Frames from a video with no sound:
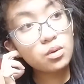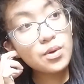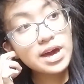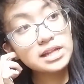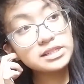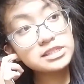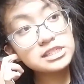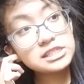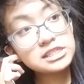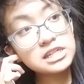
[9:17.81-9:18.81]
when
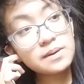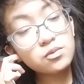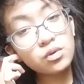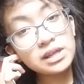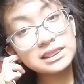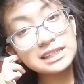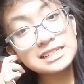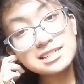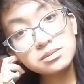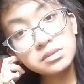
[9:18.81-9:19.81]
someone
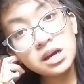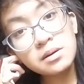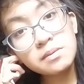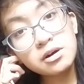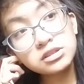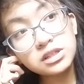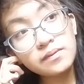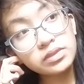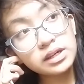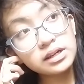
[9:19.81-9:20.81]
teases me about
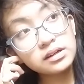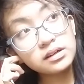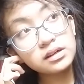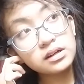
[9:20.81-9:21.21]
something,